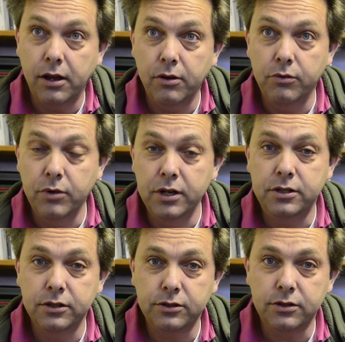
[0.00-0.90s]

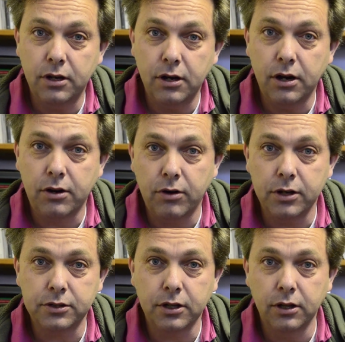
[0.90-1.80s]
reaches
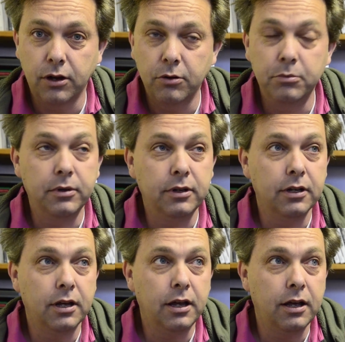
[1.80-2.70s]
across the globe.
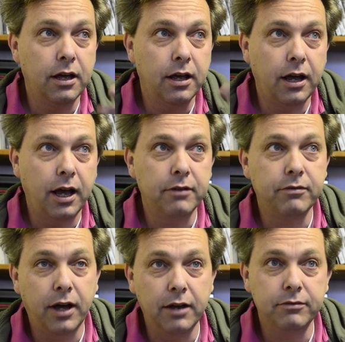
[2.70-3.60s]
You know,
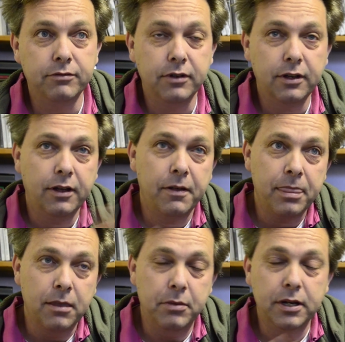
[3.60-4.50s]
I've
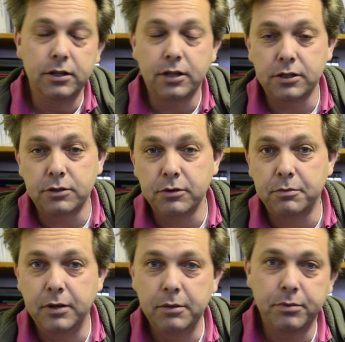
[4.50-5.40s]
been in touch
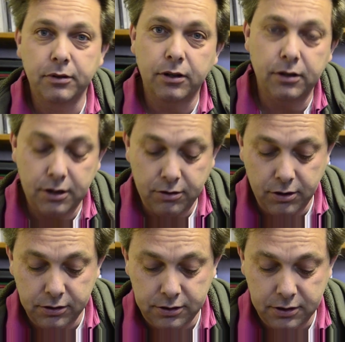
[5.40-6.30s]
with people all
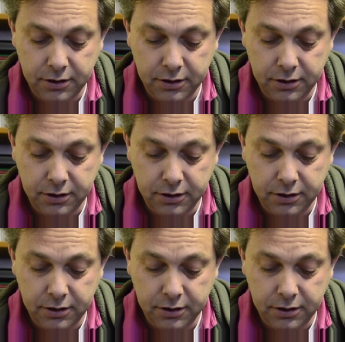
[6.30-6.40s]
across,